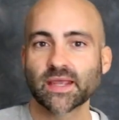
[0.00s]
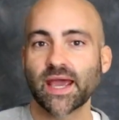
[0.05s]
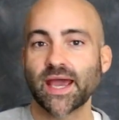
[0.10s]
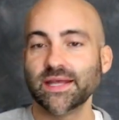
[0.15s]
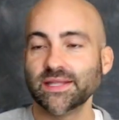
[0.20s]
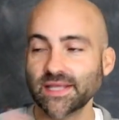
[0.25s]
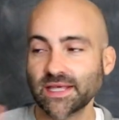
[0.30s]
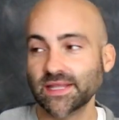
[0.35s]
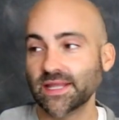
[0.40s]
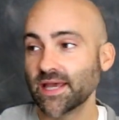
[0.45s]

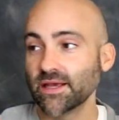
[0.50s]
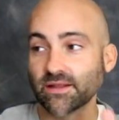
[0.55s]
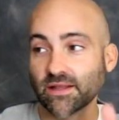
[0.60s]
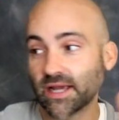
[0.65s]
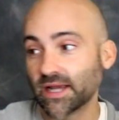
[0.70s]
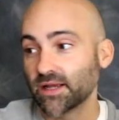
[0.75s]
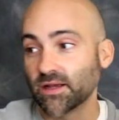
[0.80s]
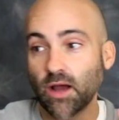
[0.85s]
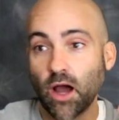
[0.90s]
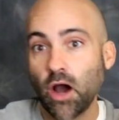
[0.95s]
And then they
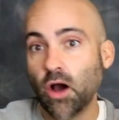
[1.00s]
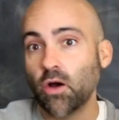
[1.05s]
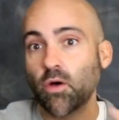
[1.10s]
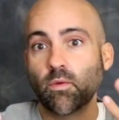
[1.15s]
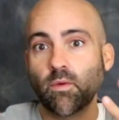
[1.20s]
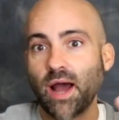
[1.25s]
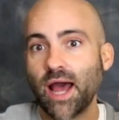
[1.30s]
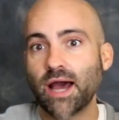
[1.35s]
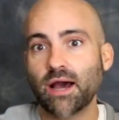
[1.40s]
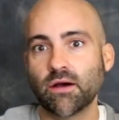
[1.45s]
like, oh
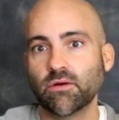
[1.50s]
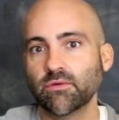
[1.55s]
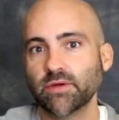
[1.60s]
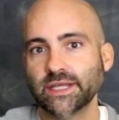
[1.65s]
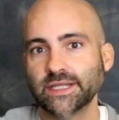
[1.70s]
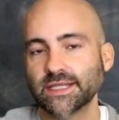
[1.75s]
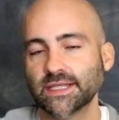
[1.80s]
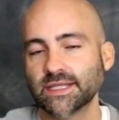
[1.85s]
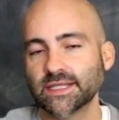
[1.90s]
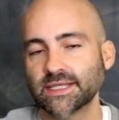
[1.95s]
wow,
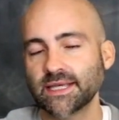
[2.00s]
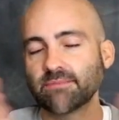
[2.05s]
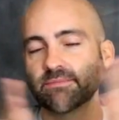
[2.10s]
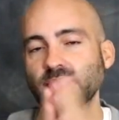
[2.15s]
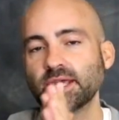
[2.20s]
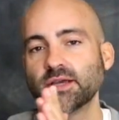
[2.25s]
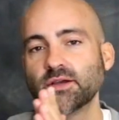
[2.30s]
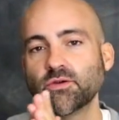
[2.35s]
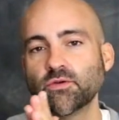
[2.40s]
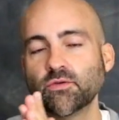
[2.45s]
we did the same
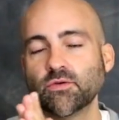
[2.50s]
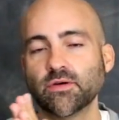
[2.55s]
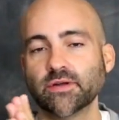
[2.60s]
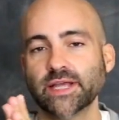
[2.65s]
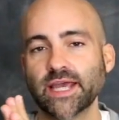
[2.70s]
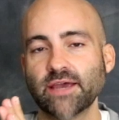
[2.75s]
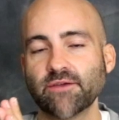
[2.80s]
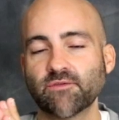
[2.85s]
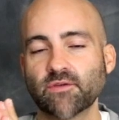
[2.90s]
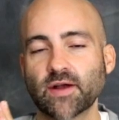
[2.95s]
thing. Cool,
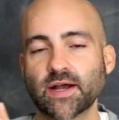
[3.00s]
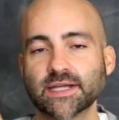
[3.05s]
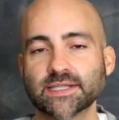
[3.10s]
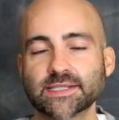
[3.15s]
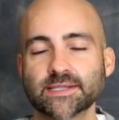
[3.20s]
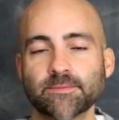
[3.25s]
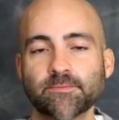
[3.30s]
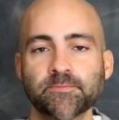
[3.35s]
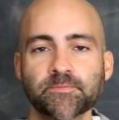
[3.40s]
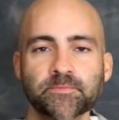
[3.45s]
yay for
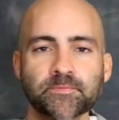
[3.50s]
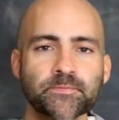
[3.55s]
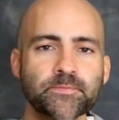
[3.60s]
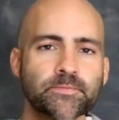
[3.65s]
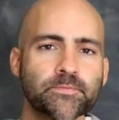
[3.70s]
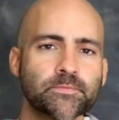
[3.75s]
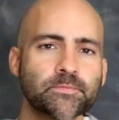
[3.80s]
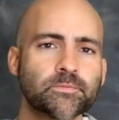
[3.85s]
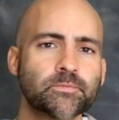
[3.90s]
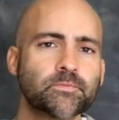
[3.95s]
us.
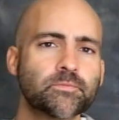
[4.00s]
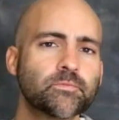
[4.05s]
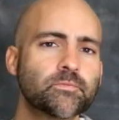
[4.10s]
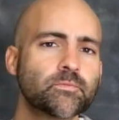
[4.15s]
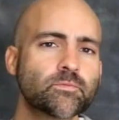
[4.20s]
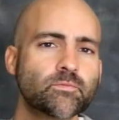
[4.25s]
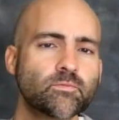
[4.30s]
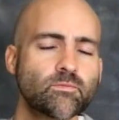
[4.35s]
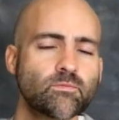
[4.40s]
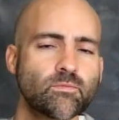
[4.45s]

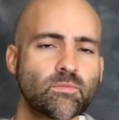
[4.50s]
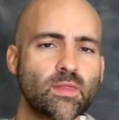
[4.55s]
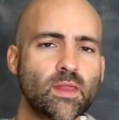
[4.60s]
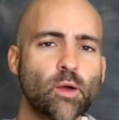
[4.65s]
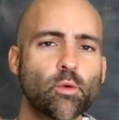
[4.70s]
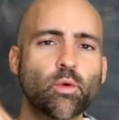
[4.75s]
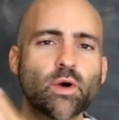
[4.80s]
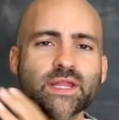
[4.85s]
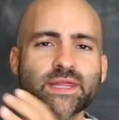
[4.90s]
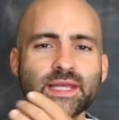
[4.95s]

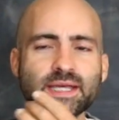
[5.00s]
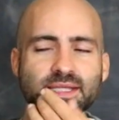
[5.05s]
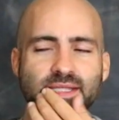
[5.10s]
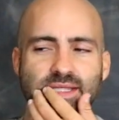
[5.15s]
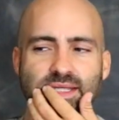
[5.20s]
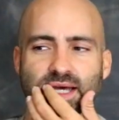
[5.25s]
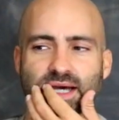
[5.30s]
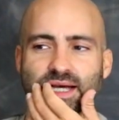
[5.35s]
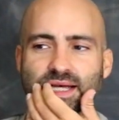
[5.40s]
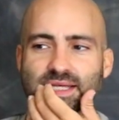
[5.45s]
What this
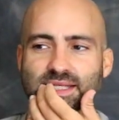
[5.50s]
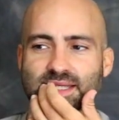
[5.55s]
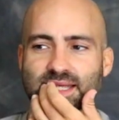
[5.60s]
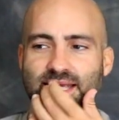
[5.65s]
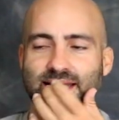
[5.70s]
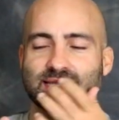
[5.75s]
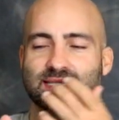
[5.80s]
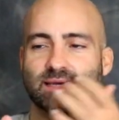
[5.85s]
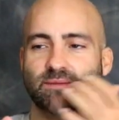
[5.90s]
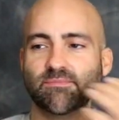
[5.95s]
does
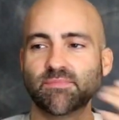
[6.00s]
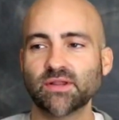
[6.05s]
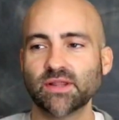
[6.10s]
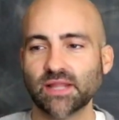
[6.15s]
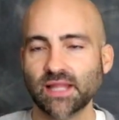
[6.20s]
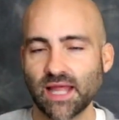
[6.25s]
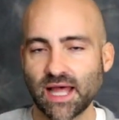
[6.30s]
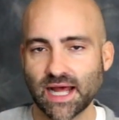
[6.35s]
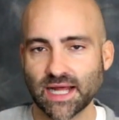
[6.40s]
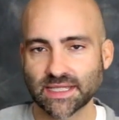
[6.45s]
is it
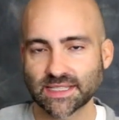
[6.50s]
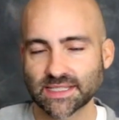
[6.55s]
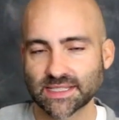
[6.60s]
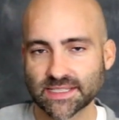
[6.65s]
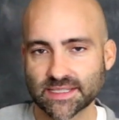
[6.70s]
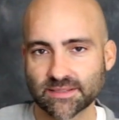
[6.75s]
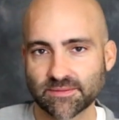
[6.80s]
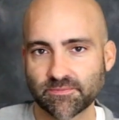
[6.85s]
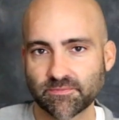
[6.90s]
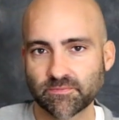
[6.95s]

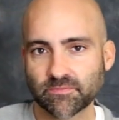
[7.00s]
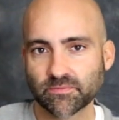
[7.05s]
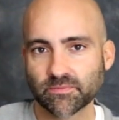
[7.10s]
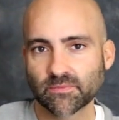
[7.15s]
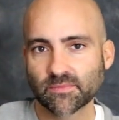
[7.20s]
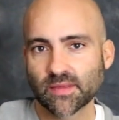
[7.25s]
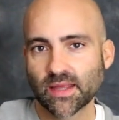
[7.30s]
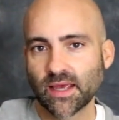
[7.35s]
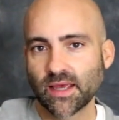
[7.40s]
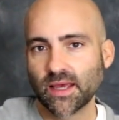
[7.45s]
plots
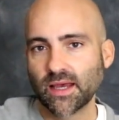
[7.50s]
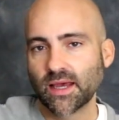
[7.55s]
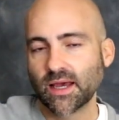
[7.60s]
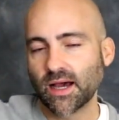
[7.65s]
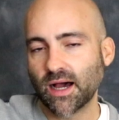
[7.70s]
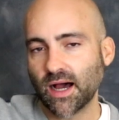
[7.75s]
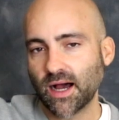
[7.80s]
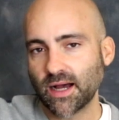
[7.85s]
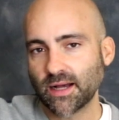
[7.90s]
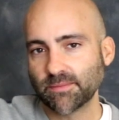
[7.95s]

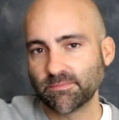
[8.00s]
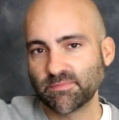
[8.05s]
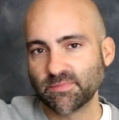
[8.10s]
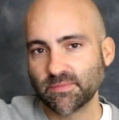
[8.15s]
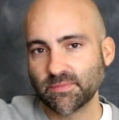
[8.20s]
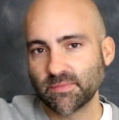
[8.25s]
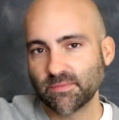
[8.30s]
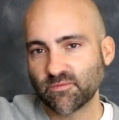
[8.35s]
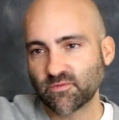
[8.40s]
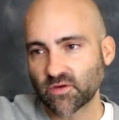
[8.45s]
uh,
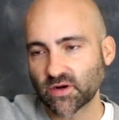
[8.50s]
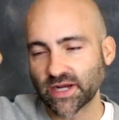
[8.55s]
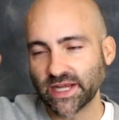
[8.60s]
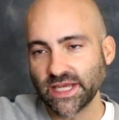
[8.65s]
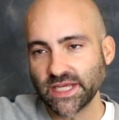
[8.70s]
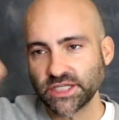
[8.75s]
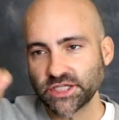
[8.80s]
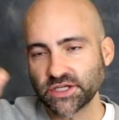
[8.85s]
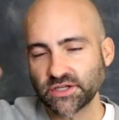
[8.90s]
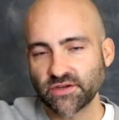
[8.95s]
for
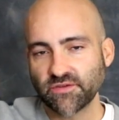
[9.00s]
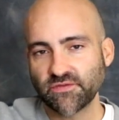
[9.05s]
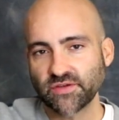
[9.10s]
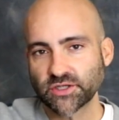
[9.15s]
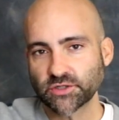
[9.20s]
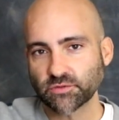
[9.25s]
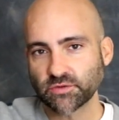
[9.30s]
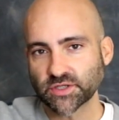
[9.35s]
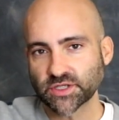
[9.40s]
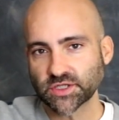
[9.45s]
each
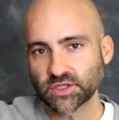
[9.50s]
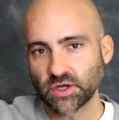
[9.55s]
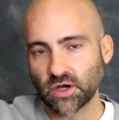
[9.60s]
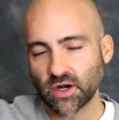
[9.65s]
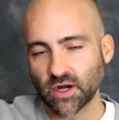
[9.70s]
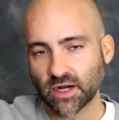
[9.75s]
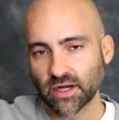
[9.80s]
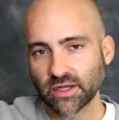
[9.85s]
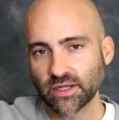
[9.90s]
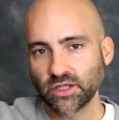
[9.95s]
individual
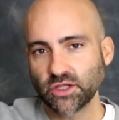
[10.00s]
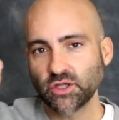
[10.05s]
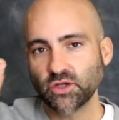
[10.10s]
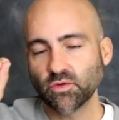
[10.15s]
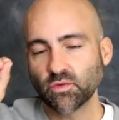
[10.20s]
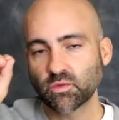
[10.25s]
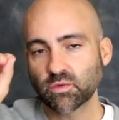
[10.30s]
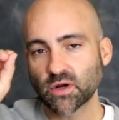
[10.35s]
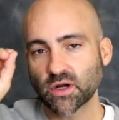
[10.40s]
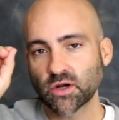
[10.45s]
star,
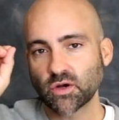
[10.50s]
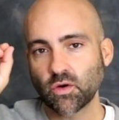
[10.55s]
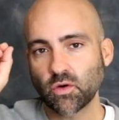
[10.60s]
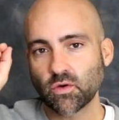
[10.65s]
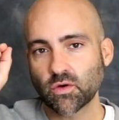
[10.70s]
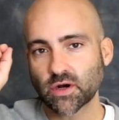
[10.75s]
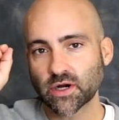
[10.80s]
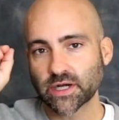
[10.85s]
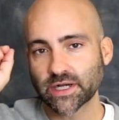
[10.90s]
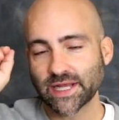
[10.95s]
you
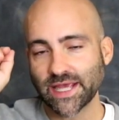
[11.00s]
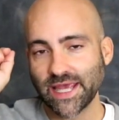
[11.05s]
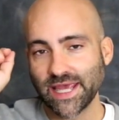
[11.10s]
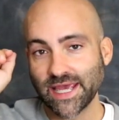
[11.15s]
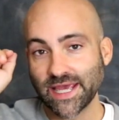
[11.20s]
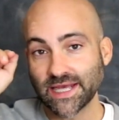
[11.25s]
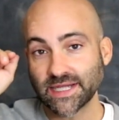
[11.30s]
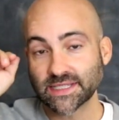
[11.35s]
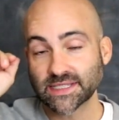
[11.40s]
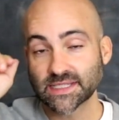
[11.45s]
record
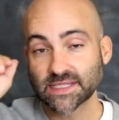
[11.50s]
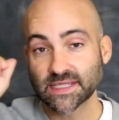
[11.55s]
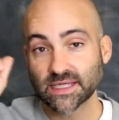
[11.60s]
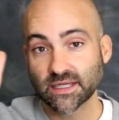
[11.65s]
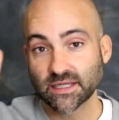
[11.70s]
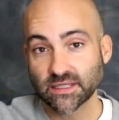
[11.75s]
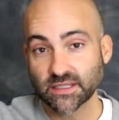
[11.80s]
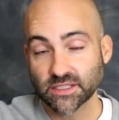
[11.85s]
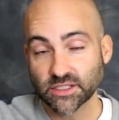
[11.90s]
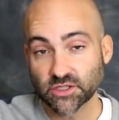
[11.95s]
its
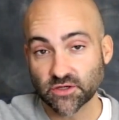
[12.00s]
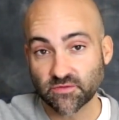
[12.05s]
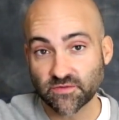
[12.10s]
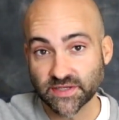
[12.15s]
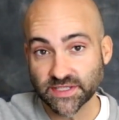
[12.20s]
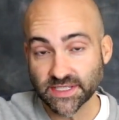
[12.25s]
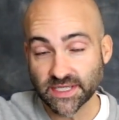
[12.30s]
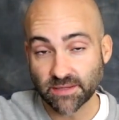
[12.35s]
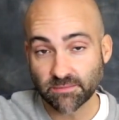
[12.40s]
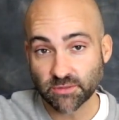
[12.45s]

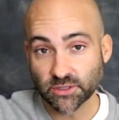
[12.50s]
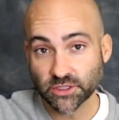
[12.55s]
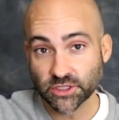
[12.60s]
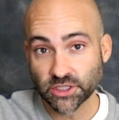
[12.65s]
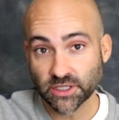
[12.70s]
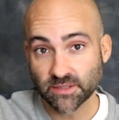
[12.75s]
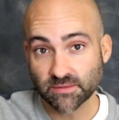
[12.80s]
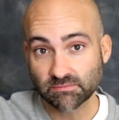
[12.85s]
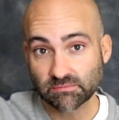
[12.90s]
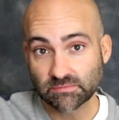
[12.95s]
surface
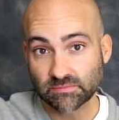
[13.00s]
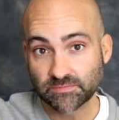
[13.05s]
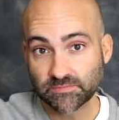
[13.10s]
temperature